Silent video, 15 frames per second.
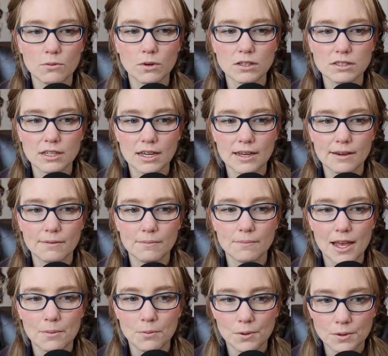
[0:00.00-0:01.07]
once I am
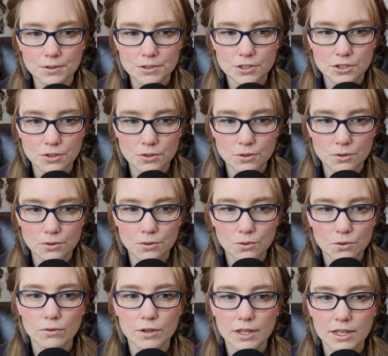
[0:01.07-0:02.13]
able to
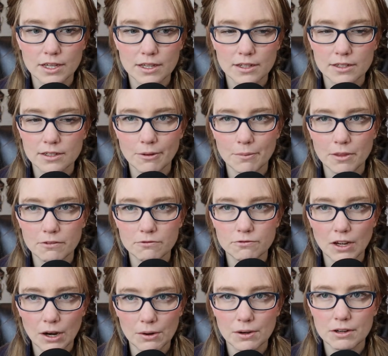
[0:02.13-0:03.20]
read from the
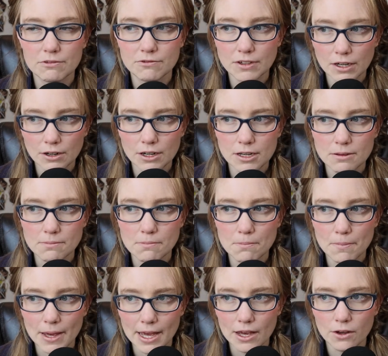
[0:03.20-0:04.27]
very, very
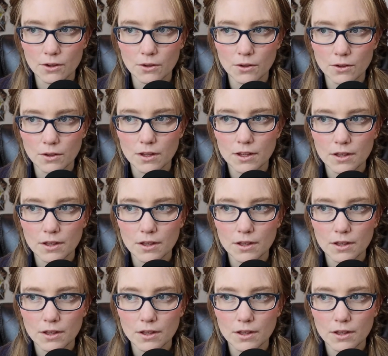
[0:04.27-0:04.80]
male